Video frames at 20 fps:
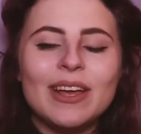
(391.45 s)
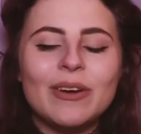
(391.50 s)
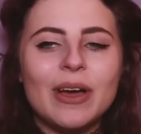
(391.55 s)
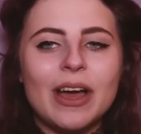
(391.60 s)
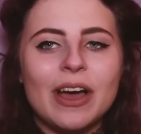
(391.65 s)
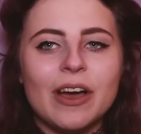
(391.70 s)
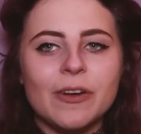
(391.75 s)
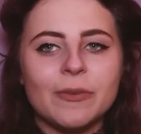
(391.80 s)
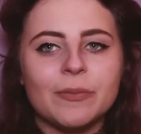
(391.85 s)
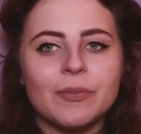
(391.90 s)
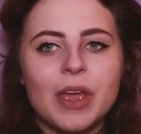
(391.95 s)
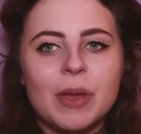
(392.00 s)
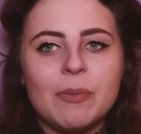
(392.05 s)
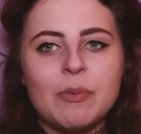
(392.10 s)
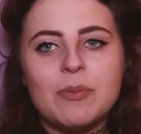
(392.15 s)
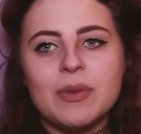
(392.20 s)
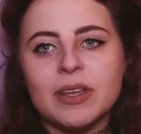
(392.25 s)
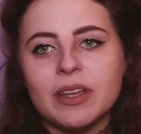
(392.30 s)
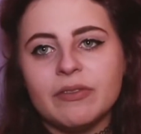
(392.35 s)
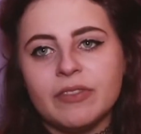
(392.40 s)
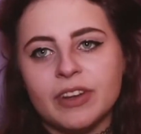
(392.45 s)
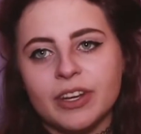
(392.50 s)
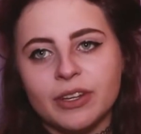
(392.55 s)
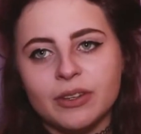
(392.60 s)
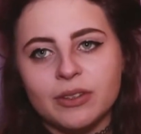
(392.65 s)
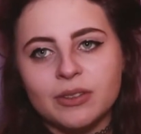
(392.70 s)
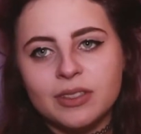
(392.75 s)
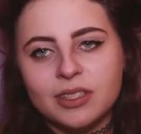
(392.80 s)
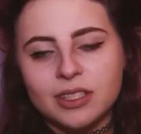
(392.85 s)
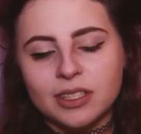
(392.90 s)
I've been making
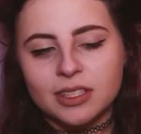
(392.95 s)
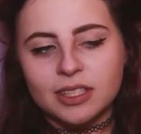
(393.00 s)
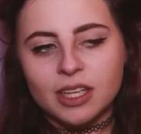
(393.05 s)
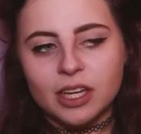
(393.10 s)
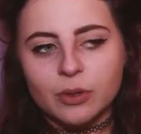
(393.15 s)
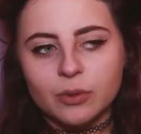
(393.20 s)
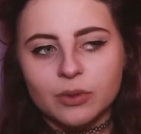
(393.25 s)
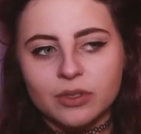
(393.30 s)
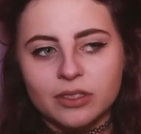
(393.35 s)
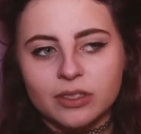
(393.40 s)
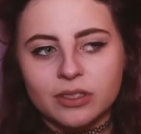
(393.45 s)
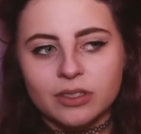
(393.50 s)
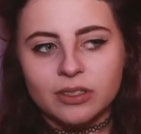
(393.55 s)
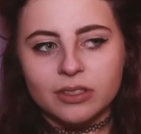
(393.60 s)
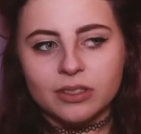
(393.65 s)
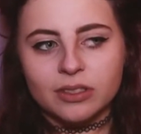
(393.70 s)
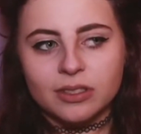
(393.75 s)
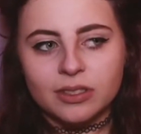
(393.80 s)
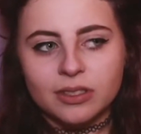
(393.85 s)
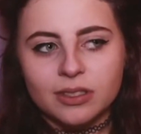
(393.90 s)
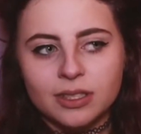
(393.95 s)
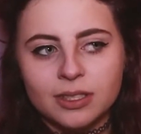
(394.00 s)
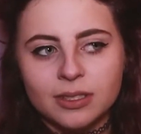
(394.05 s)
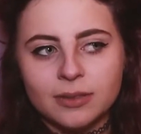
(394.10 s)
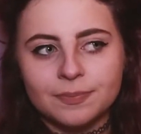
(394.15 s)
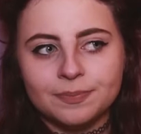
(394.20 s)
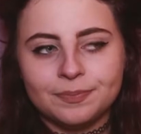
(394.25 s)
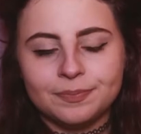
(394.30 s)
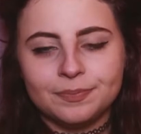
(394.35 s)
videos since I was